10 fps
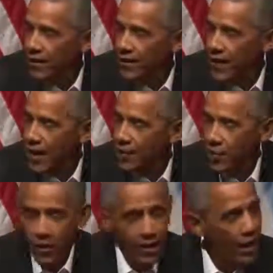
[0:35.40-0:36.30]
the time that
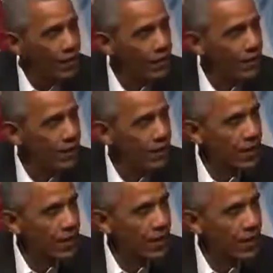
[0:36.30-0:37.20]
we're together
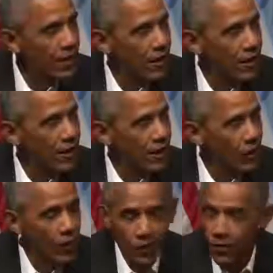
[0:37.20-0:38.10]

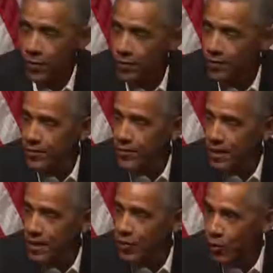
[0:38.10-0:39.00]
hearing from
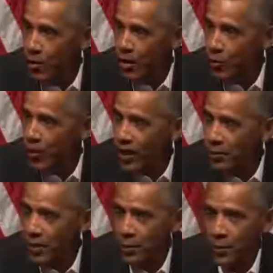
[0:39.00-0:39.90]
these remarkable
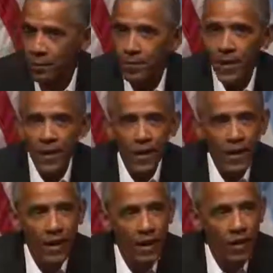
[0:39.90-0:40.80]
young people
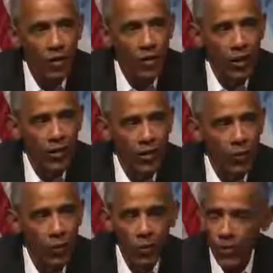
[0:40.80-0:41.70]
who are, I
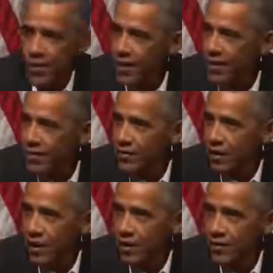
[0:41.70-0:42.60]
think, representative
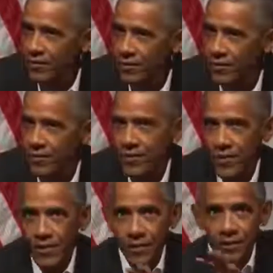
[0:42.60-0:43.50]
of
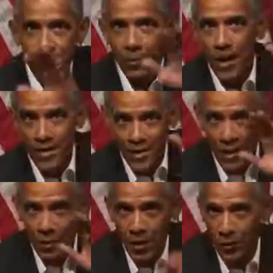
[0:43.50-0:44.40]
some amazing
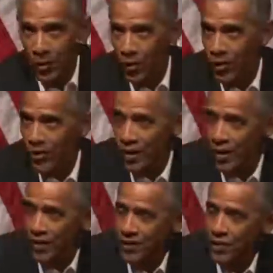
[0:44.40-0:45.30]
young people who are in the
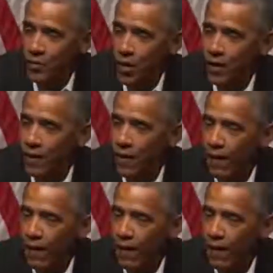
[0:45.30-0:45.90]
audience as well.